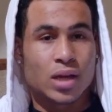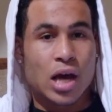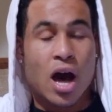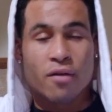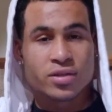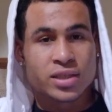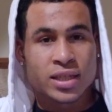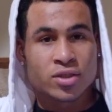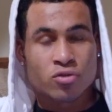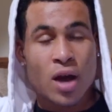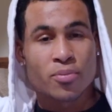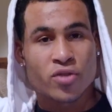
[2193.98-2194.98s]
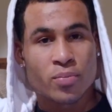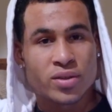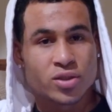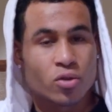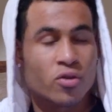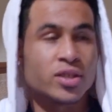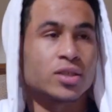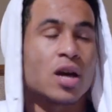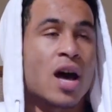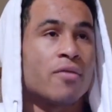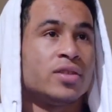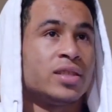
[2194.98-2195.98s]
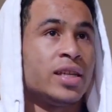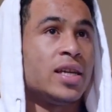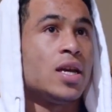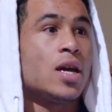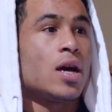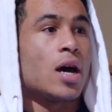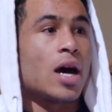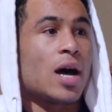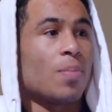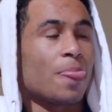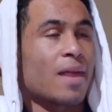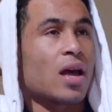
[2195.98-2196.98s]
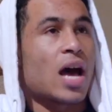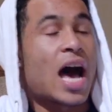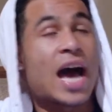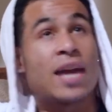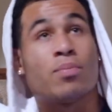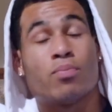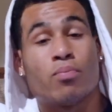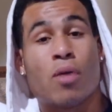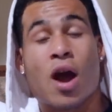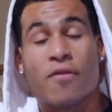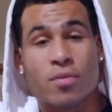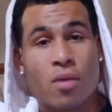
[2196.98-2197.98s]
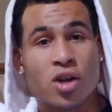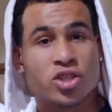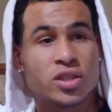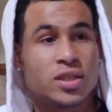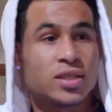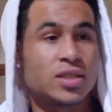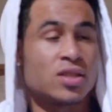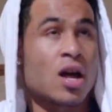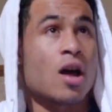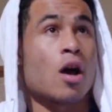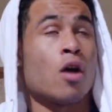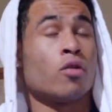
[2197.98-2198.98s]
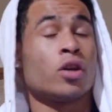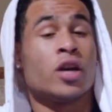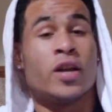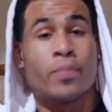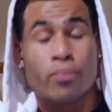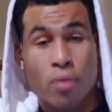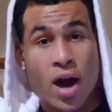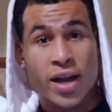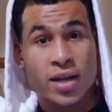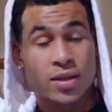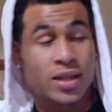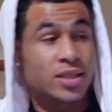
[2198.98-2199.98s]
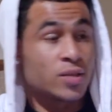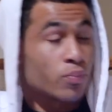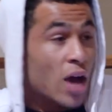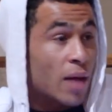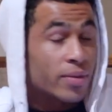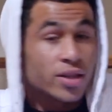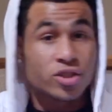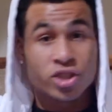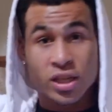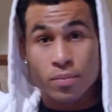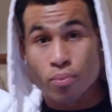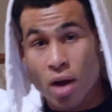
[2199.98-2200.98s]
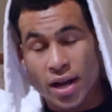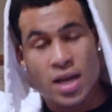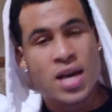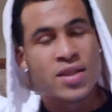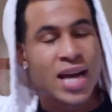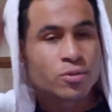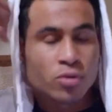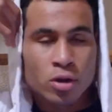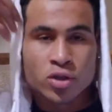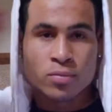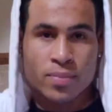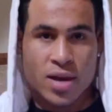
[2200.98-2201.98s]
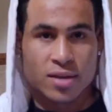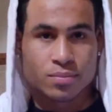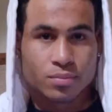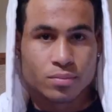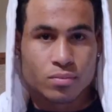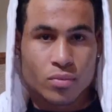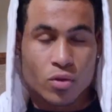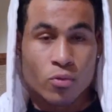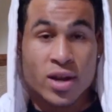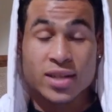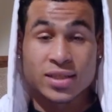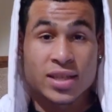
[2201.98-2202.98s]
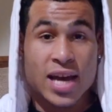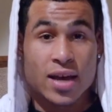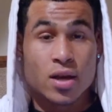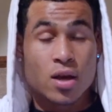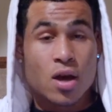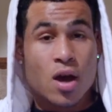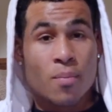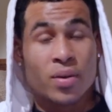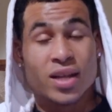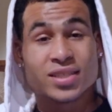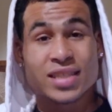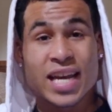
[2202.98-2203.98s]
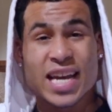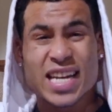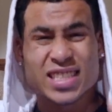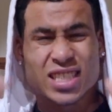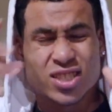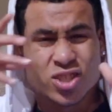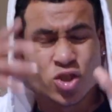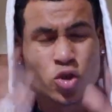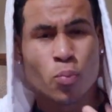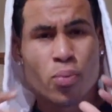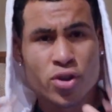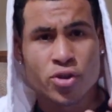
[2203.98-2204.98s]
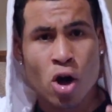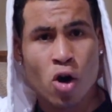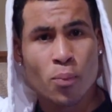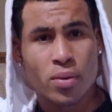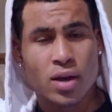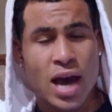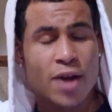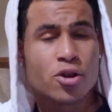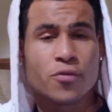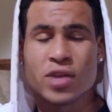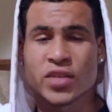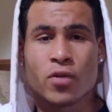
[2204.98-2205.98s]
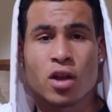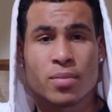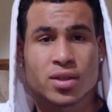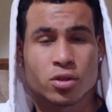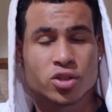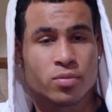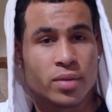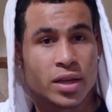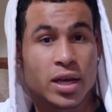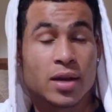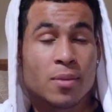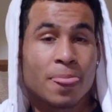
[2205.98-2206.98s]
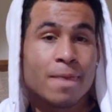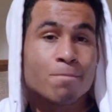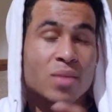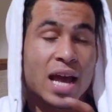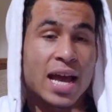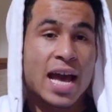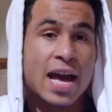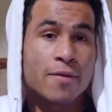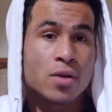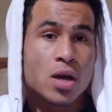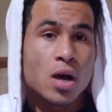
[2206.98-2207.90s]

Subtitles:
obviously a drop shipping store. This is obviously high profit margins. This is not a good product. This is probably a cheap product. That's what goes through my mind when I see that. But let's say it's a super dope. I don't know if you guys follow me on social media. I have